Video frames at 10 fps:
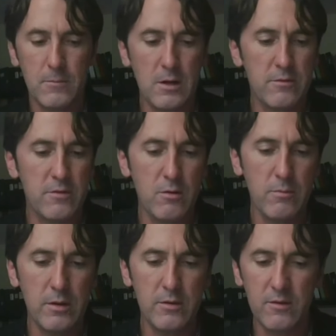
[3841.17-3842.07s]

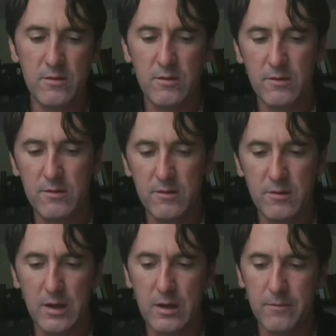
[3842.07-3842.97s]
This
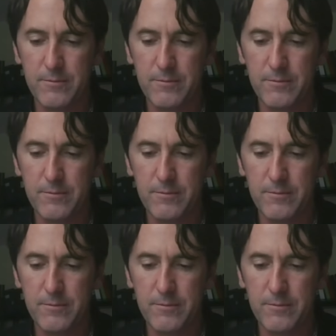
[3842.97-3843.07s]
is like